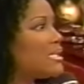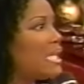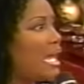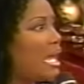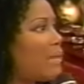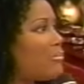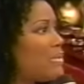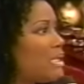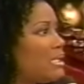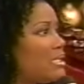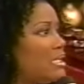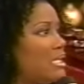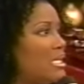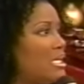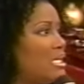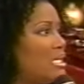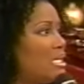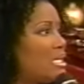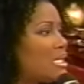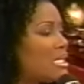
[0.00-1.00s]
I mean,
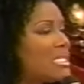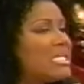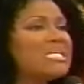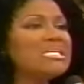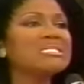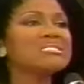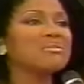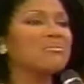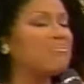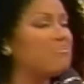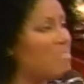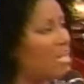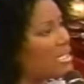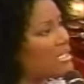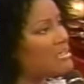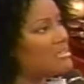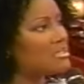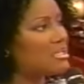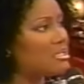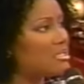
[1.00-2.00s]
he is
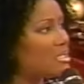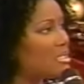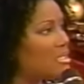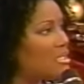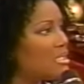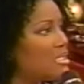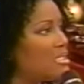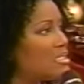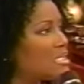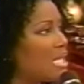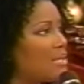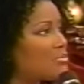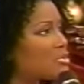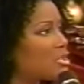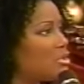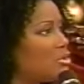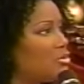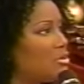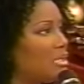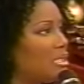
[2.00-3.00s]
amazing. He is
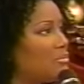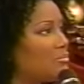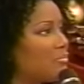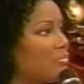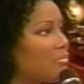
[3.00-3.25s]
absolutely.